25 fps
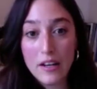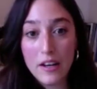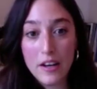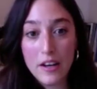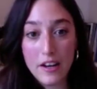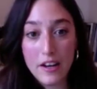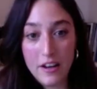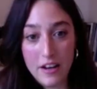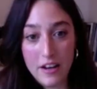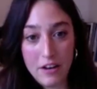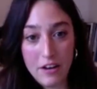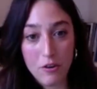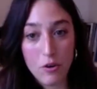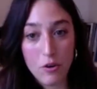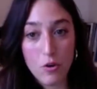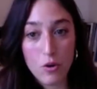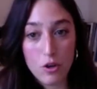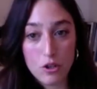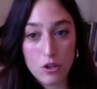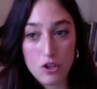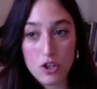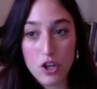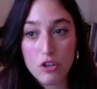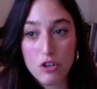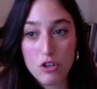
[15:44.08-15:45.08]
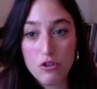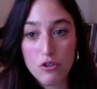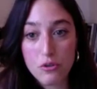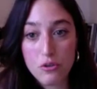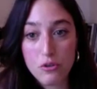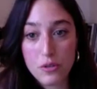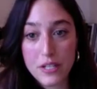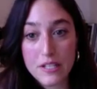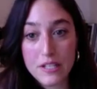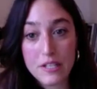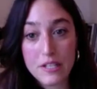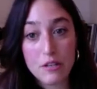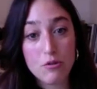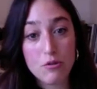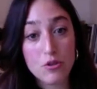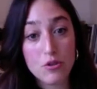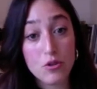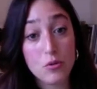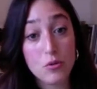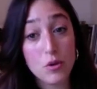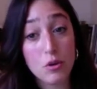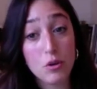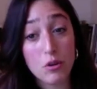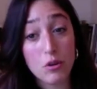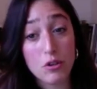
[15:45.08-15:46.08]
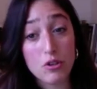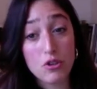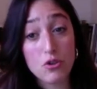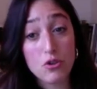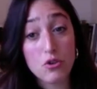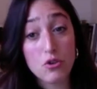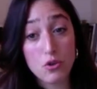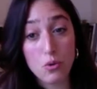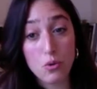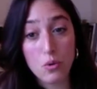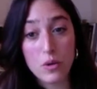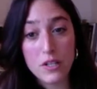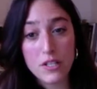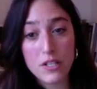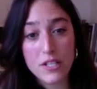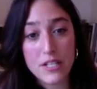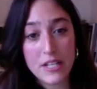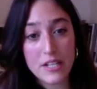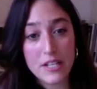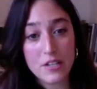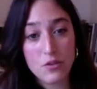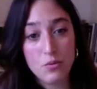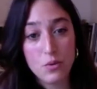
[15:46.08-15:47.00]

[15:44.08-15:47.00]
and across countries and also across sources,